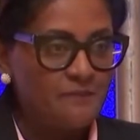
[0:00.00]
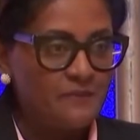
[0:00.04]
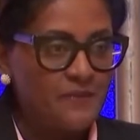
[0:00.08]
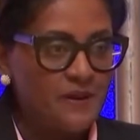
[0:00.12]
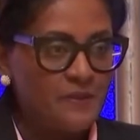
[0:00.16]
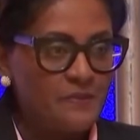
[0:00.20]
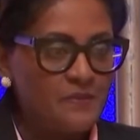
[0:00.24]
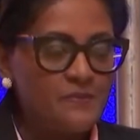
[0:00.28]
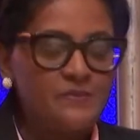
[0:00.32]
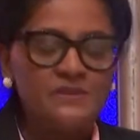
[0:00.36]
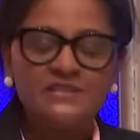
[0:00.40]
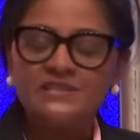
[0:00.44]

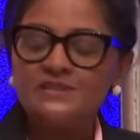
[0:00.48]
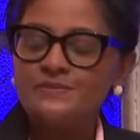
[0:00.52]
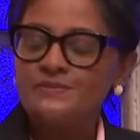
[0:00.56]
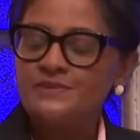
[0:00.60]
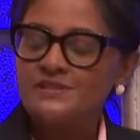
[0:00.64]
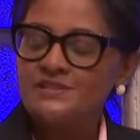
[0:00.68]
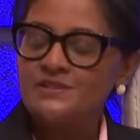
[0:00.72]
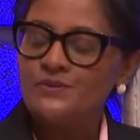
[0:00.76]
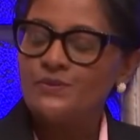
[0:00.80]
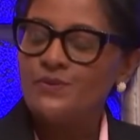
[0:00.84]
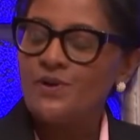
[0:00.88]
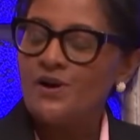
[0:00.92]

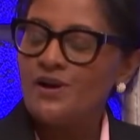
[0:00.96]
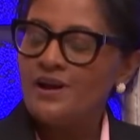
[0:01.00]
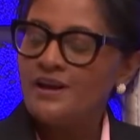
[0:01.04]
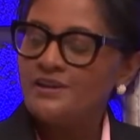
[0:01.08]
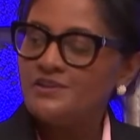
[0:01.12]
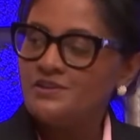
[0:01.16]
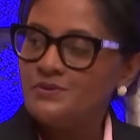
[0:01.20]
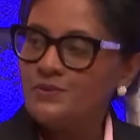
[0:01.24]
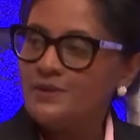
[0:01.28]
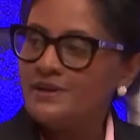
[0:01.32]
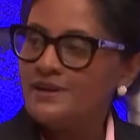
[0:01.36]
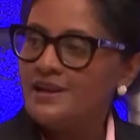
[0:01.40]
Mr. Wong, I
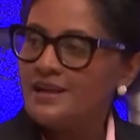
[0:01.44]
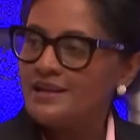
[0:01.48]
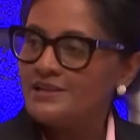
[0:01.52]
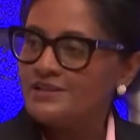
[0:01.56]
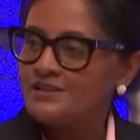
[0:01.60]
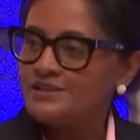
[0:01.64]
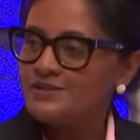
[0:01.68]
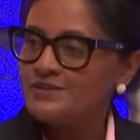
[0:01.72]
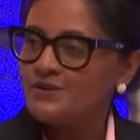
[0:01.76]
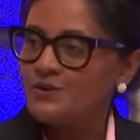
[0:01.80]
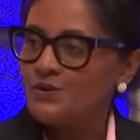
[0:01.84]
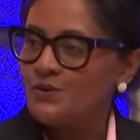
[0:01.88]
do want to
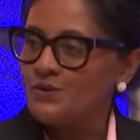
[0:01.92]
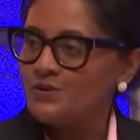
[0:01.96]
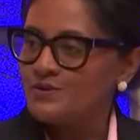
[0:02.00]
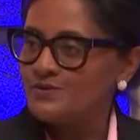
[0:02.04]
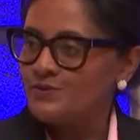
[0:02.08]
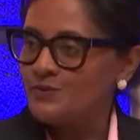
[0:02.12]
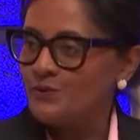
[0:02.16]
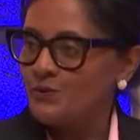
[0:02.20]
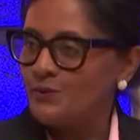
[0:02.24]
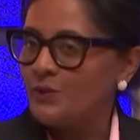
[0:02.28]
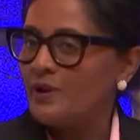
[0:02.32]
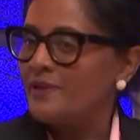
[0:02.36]
underscore
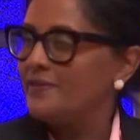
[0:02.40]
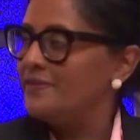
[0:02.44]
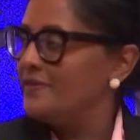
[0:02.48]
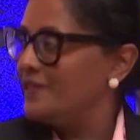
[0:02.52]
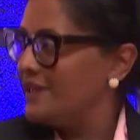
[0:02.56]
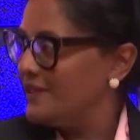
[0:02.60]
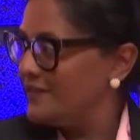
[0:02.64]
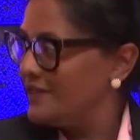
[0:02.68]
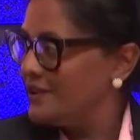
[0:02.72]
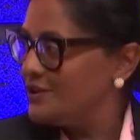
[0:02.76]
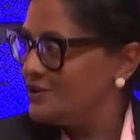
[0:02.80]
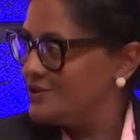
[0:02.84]
one
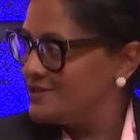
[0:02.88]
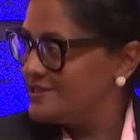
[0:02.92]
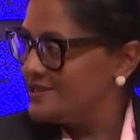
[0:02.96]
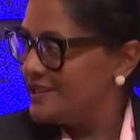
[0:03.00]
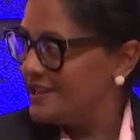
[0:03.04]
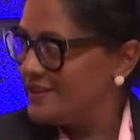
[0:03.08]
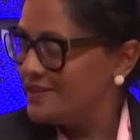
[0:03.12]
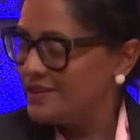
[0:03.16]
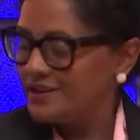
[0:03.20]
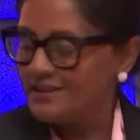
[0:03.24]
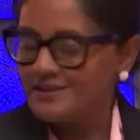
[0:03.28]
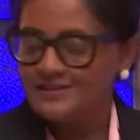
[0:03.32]
thing that you
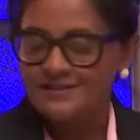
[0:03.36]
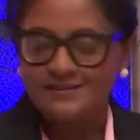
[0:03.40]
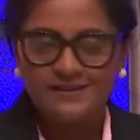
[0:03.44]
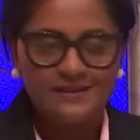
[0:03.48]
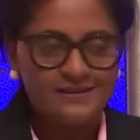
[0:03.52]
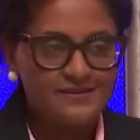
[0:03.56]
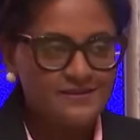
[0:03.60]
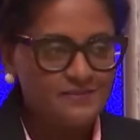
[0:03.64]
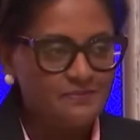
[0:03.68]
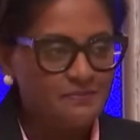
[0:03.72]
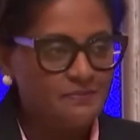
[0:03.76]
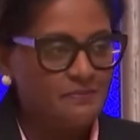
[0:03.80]
said that
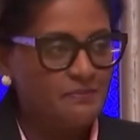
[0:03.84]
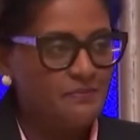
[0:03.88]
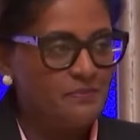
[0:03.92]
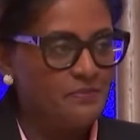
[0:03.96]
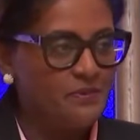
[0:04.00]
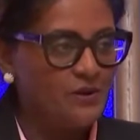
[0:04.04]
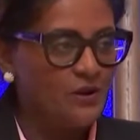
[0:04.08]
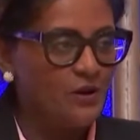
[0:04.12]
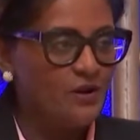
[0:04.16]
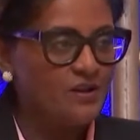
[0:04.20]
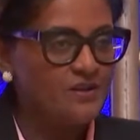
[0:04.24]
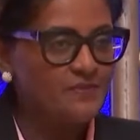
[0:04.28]
is
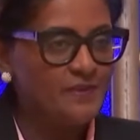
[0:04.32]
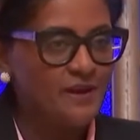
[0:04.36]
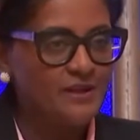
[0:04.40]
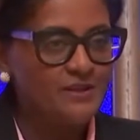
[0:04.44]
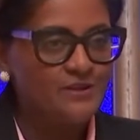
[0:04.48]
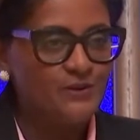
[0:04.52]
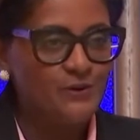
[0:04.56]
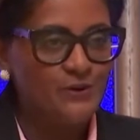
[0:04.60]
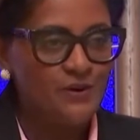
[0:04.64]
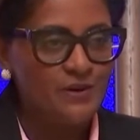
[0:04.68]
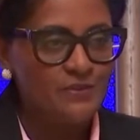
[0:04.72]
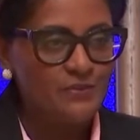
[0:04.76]
beyond my
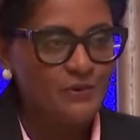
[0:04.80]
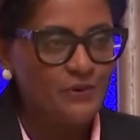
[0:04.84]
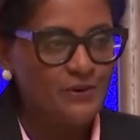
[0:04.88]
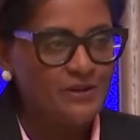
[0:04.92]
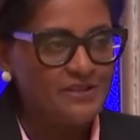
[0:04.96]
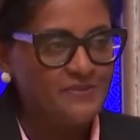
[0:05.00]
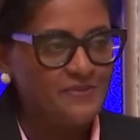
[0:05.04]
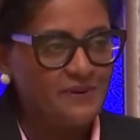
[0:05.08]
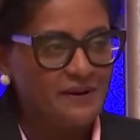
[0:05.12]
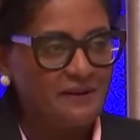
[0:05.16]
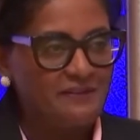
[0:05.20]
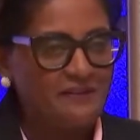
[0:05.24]
talking points,
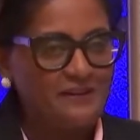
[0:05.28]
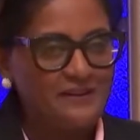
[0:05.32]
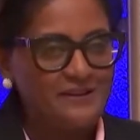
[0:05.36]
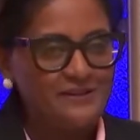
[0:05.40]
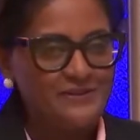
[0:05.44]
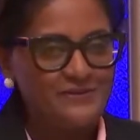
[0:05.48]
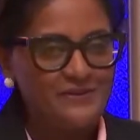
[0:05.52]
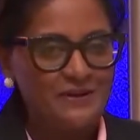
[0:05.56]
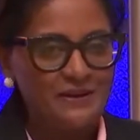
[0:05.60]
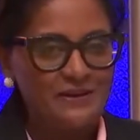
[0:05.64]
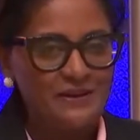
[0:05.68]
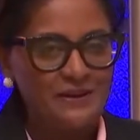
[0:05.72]
but I think
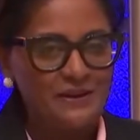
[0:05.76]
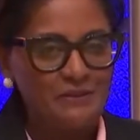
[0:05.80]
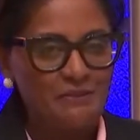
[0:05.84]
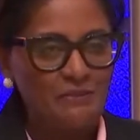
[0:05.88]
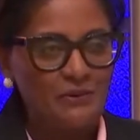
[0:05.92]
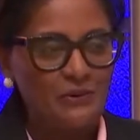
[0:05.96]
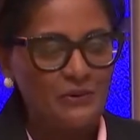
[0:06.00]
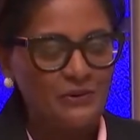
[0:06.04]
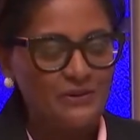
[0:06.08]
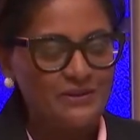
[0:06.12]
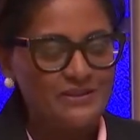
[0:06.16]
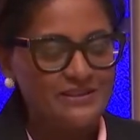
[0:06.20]
is really
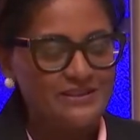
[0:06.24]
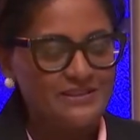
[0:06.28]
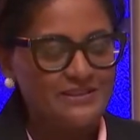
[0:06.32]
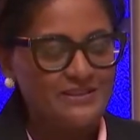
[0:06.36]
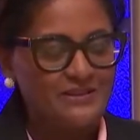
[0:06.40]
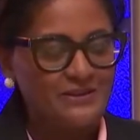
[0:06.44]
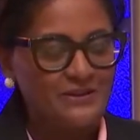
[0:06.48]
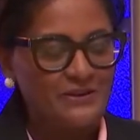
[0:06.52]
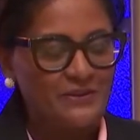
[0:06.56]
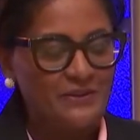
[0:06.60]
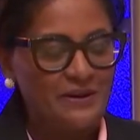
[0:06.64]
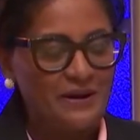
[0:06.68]
important
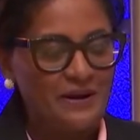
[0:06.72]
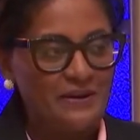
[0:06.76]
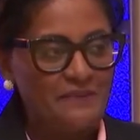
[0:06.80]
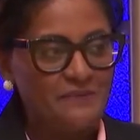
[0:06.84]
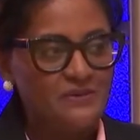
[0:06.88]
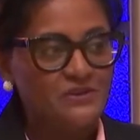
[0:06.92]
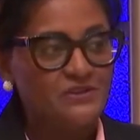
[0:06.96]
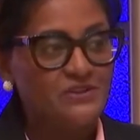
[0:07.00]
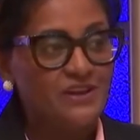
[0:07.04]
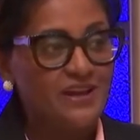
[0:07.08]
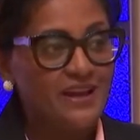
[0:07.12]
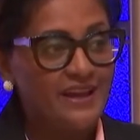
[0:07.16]
to
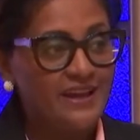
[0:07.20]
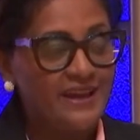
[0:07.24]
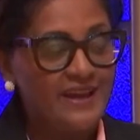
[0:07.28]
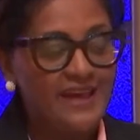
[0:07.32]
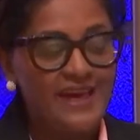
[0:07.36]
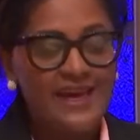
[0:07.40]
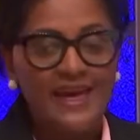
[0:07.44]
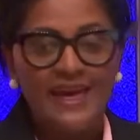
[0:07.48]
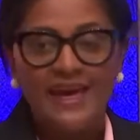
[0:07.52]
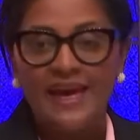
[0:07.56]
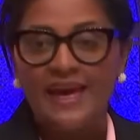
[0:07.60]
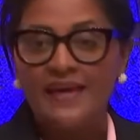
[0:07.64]
share,
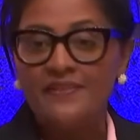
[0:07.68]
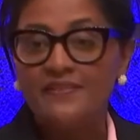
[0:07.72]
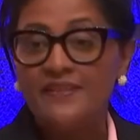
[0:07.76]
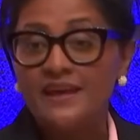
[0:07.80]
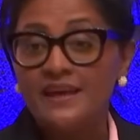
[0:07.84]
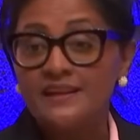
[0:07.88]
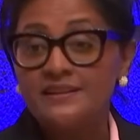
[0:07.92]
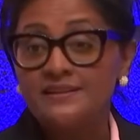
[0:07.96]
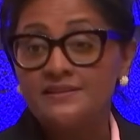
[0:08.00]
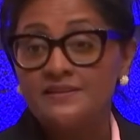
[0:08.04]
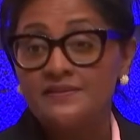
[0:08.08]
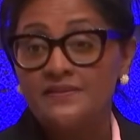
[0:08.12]
and
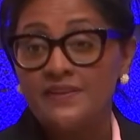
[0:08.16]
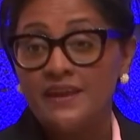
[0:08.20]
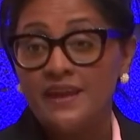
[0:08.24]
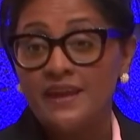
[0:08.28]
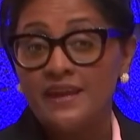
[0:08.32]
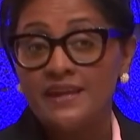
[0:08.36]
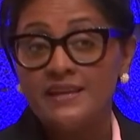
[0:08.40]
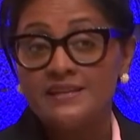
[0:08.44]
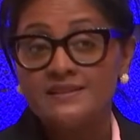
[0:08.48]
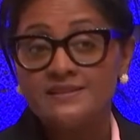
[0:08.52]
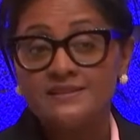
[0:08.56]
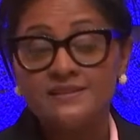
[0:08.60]
that there
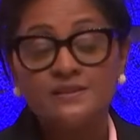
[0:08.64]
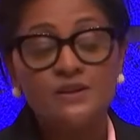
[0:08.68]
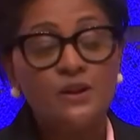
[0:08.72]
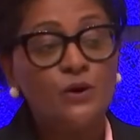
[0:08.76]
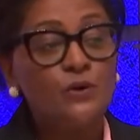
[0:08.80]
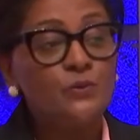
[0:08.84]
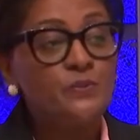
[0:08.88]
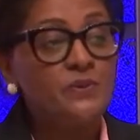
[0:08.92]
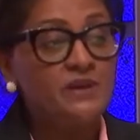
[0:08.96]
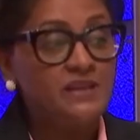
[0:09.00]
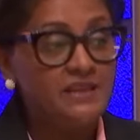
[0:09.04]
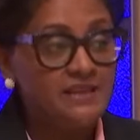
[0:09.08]
is no
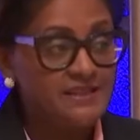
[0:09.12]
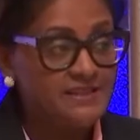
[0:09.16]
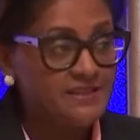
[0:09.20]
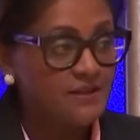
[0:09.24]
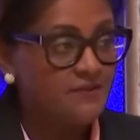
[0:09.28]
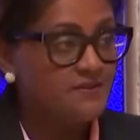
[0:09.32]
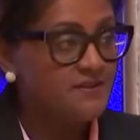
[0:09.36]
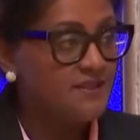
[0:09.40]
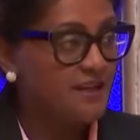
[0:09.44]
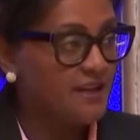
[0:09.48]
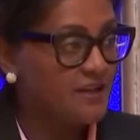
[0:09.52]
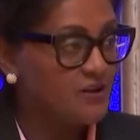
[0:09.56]
piece
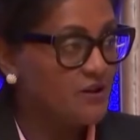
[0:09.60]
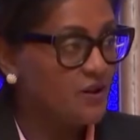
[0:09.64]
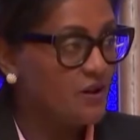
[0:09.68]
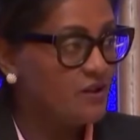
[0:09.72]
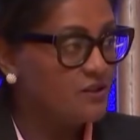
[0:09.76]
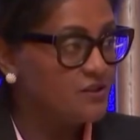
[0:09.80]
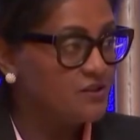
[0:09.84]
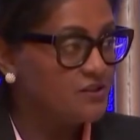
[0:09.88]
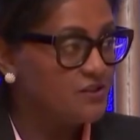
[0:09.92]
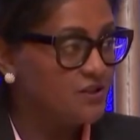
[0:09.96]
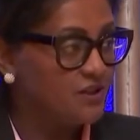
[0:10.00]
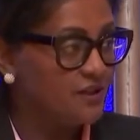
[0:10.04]
of
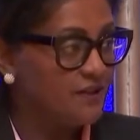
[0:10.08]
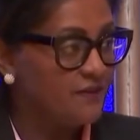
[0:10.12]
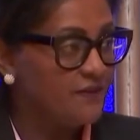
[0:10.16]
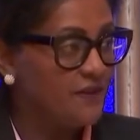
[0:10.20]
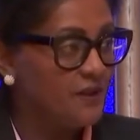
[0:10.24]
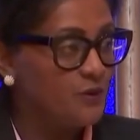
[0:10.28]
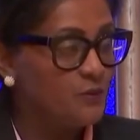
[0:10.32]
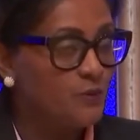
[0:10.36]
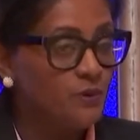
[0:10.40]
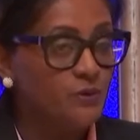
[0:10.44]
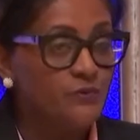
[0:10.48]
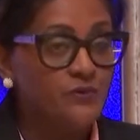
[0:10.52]
technology
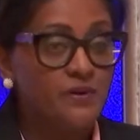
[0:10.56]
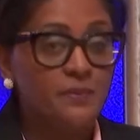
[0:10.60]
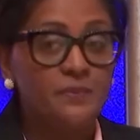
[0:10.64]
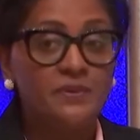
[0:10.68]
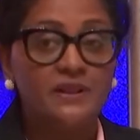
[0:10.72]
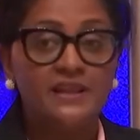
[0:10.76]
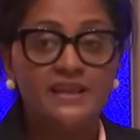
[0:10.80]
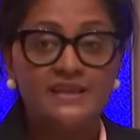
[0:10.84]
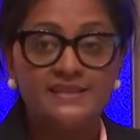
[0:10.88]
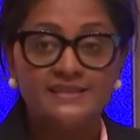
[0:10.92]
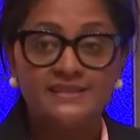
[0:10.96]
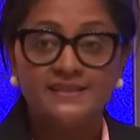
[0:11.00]
that will
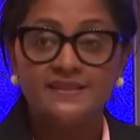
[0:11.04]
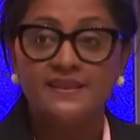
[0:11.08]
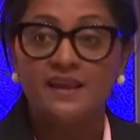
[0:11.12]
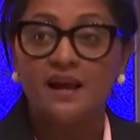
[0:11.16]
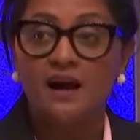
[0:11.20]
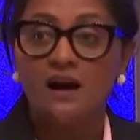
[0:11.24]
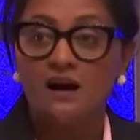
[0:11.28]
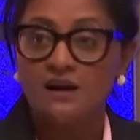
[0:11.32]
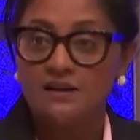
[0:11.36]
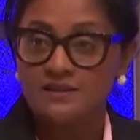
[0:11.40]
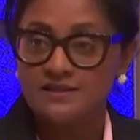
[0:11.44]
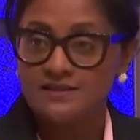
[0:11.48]
replace the
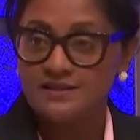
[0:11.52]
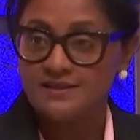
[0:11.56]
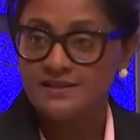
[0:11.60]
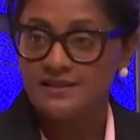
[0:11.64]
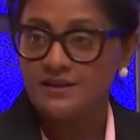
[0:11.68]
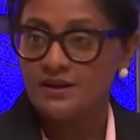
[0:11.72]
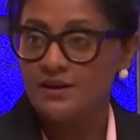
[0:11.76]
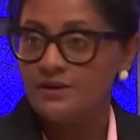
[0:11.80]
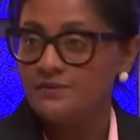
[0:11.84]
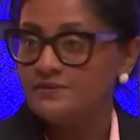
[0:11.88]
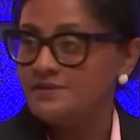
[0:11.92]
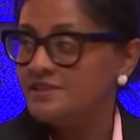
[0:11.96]
art
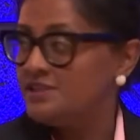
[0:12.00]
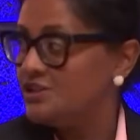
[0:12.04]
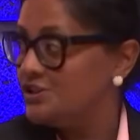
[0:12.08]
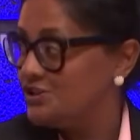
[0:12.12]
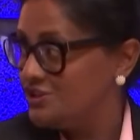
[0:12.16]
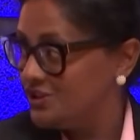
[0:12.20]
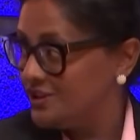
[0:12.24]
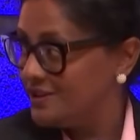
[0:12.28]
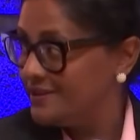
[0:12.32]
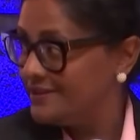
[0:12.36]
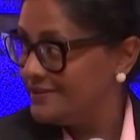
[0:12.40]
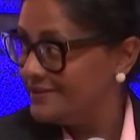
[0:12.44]
of
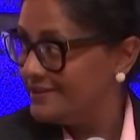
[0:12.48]
teaching.